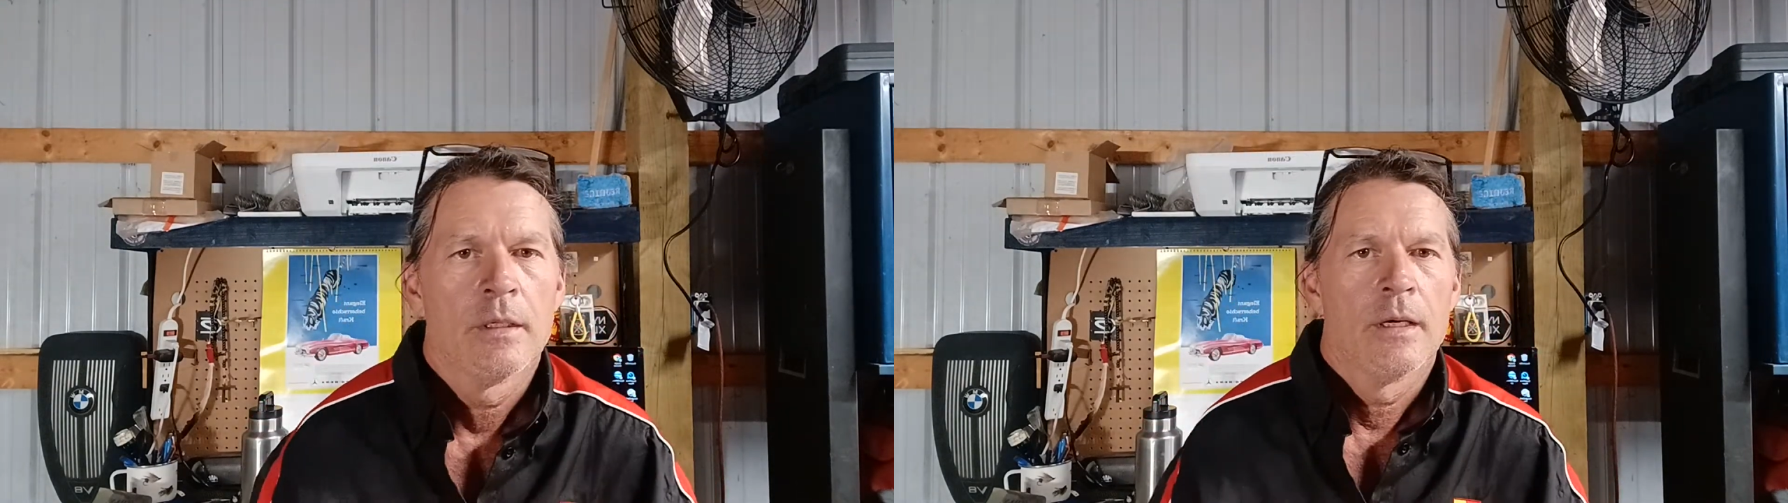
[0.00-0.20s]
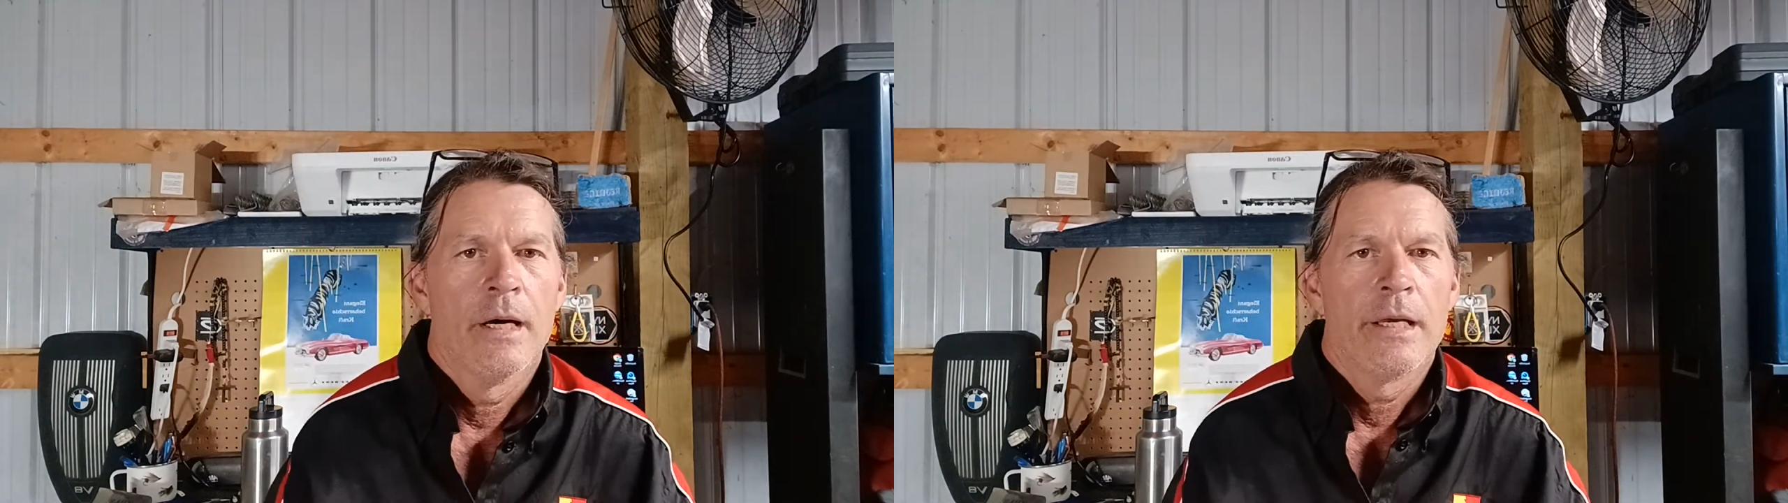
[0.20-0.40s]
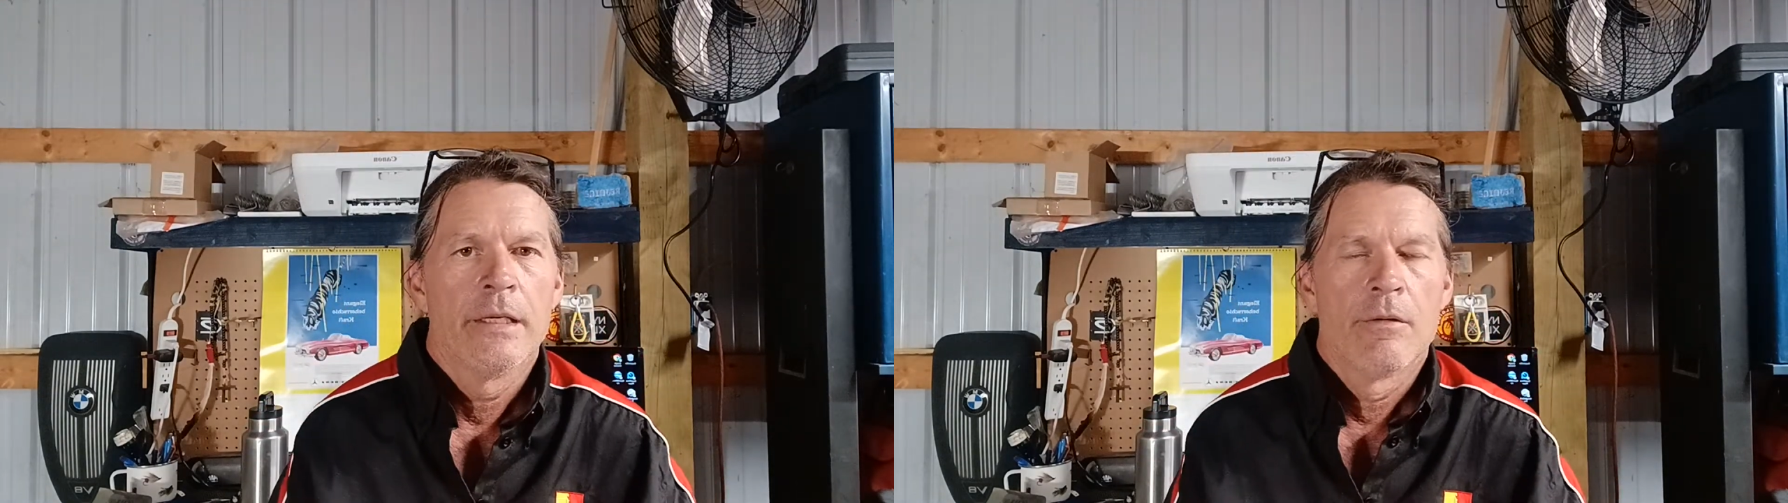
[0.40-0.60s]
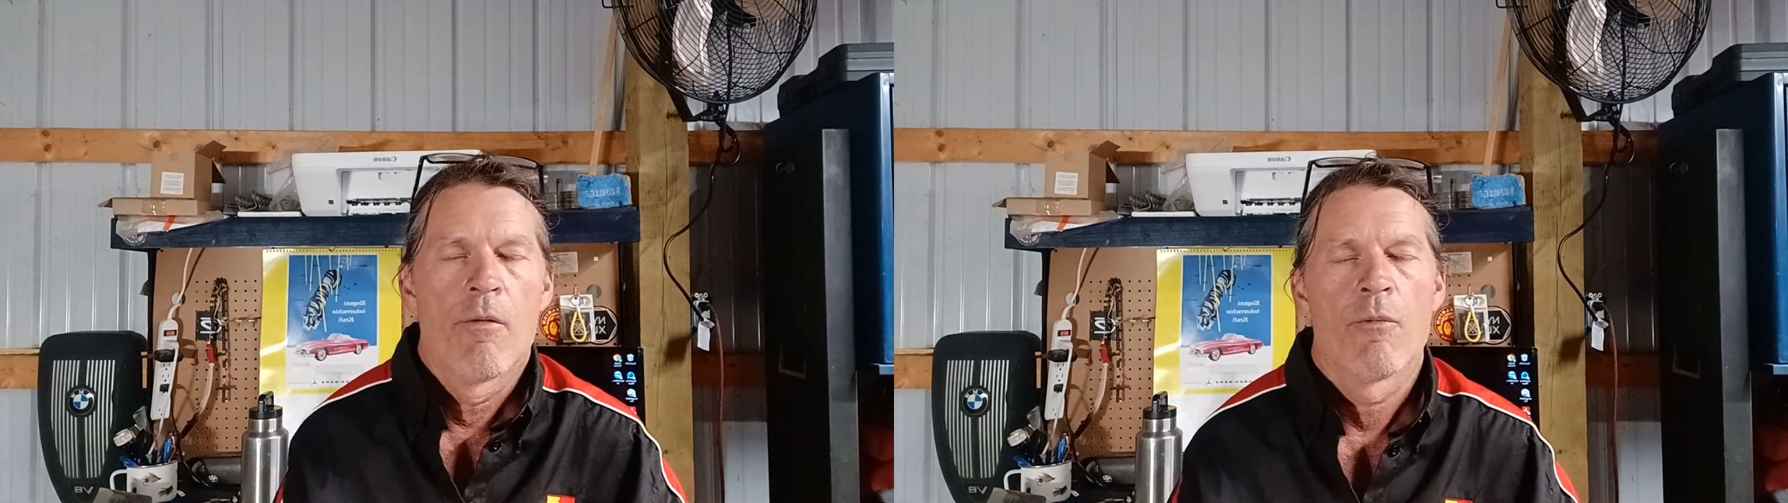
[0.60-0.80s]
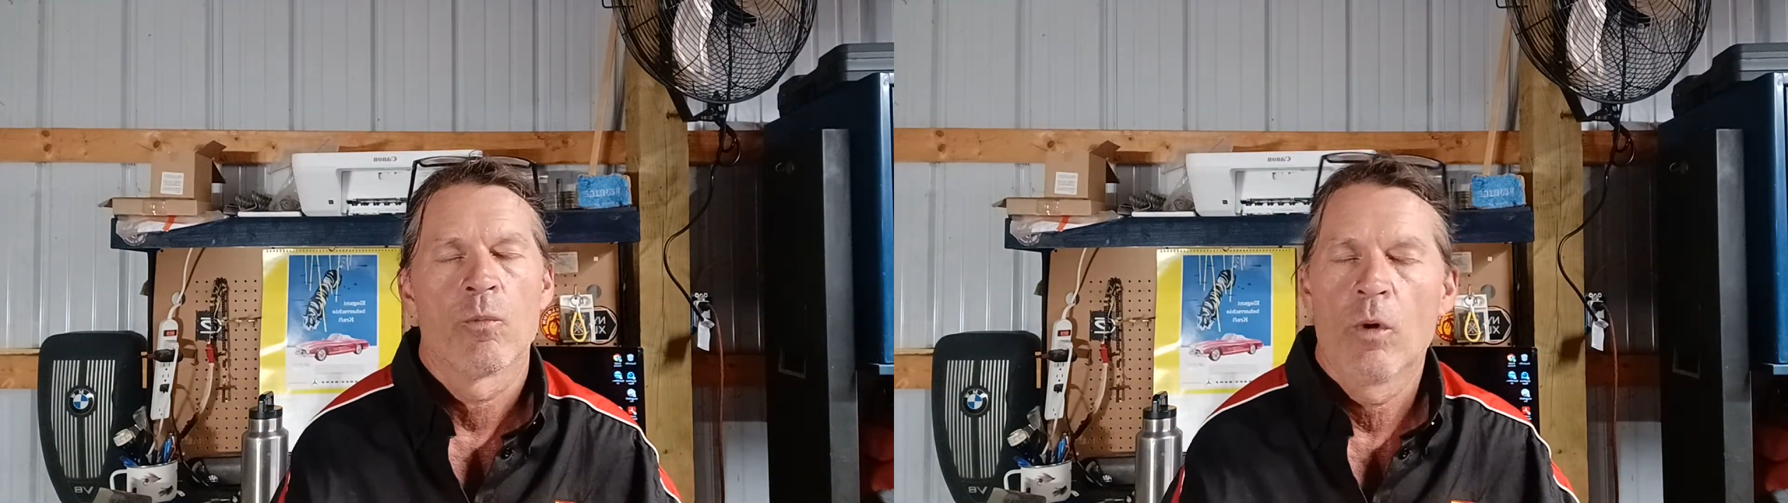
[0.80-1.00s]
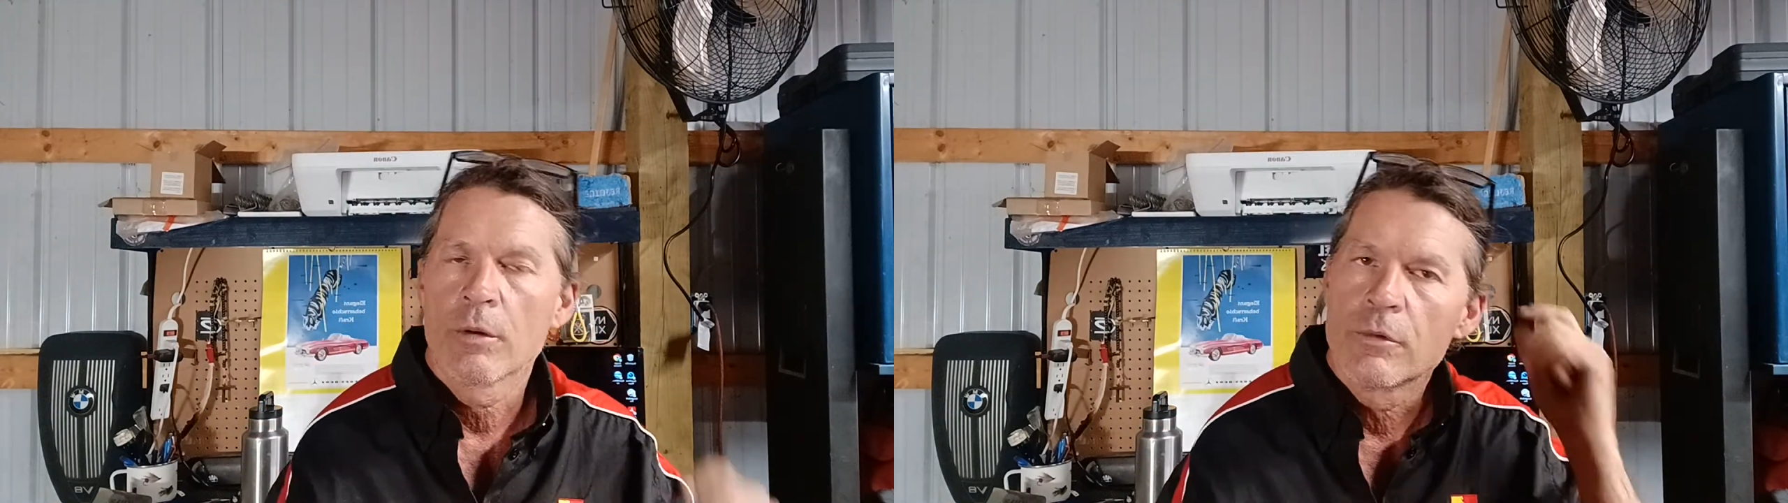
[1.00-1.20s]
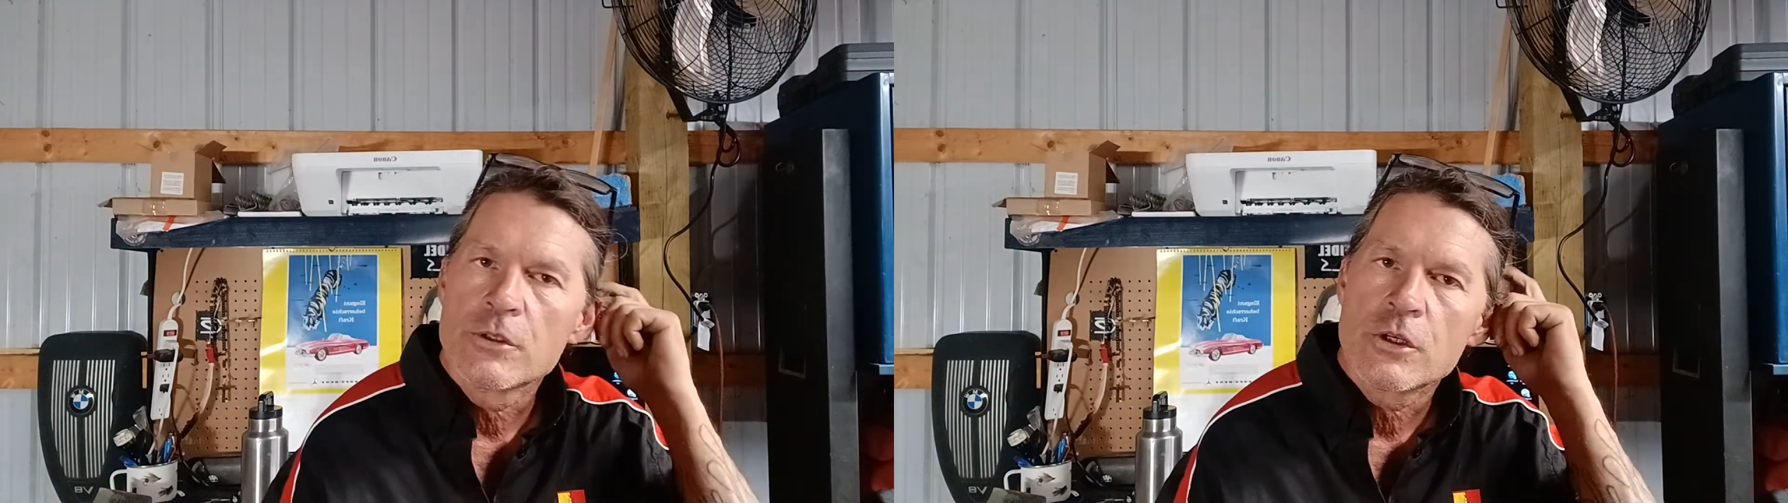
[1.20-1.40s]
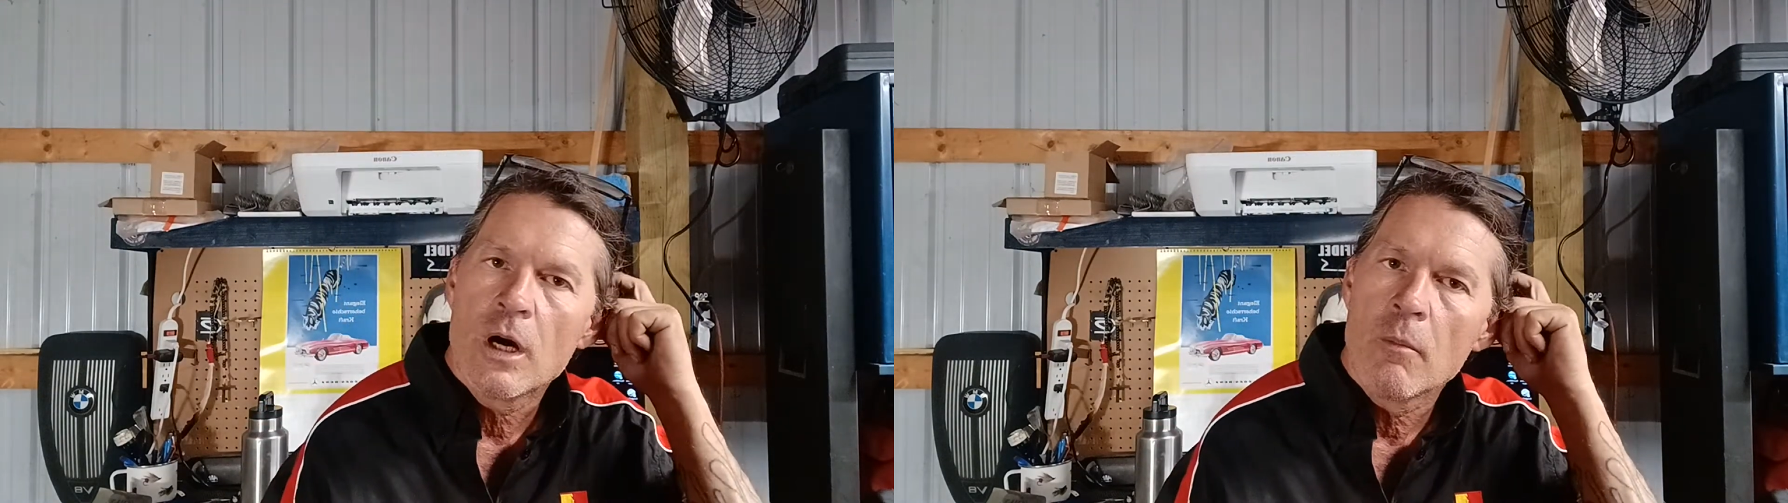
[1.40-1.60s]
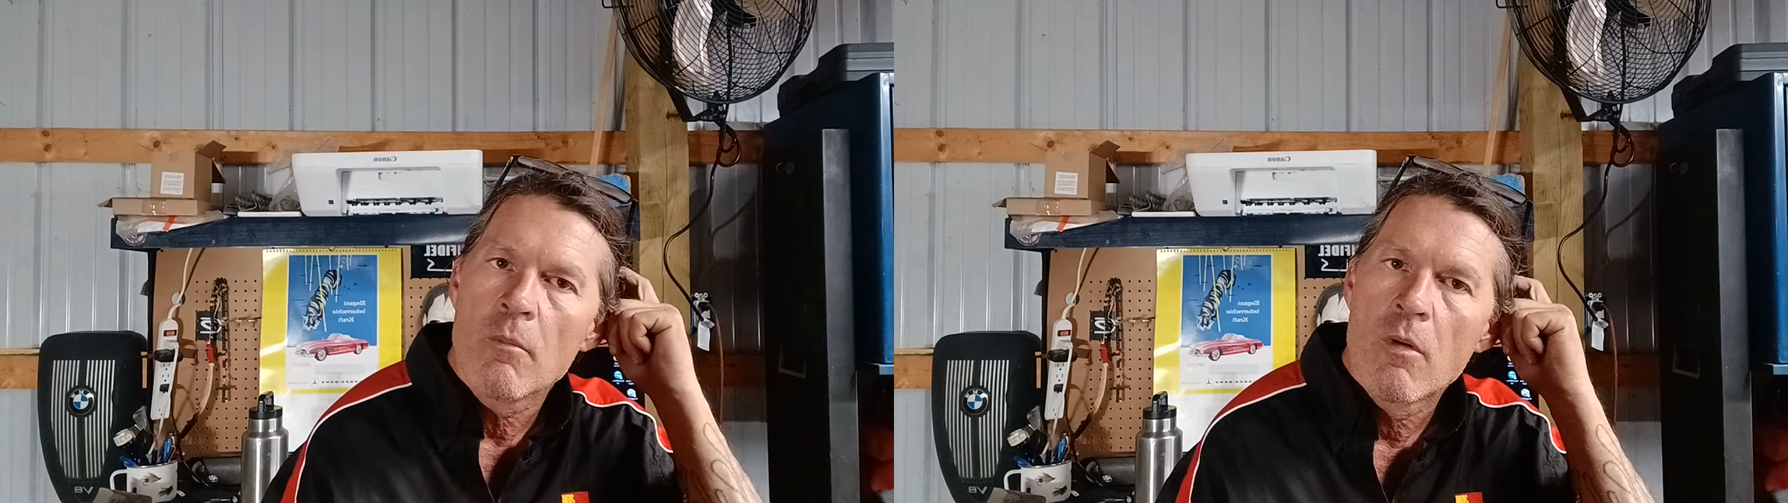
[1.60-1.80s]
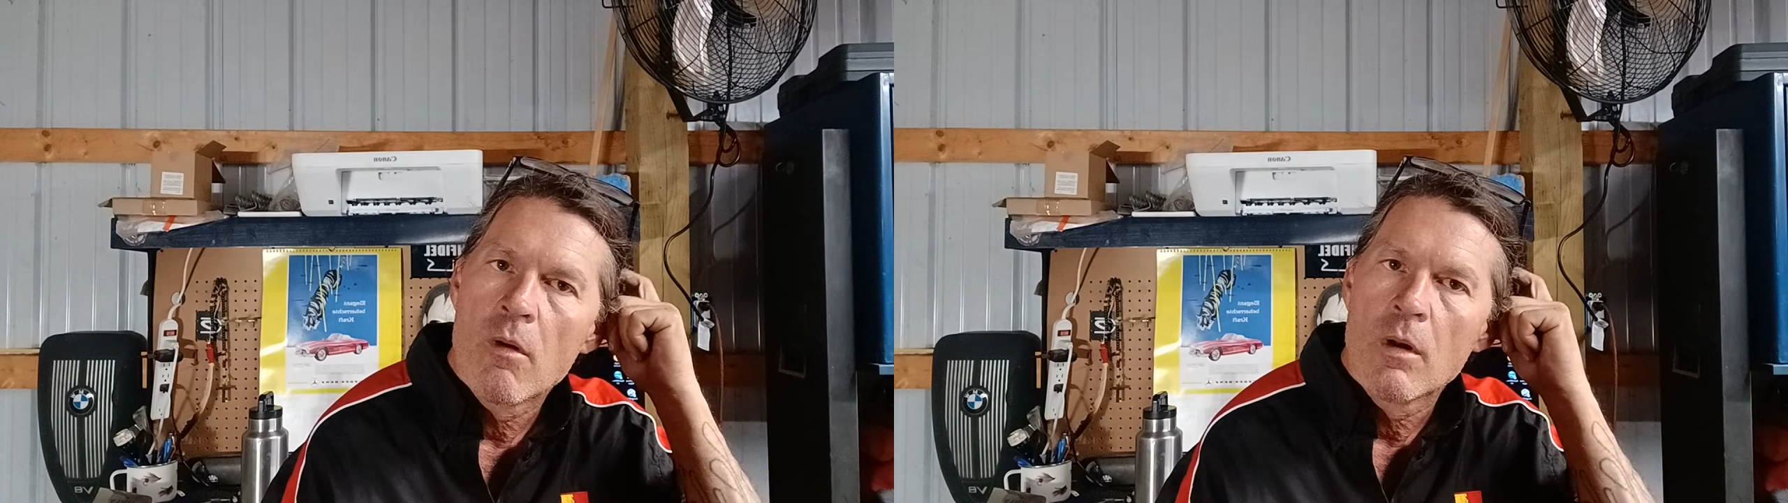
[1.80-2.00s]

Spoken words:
Hi, welcome to the shop.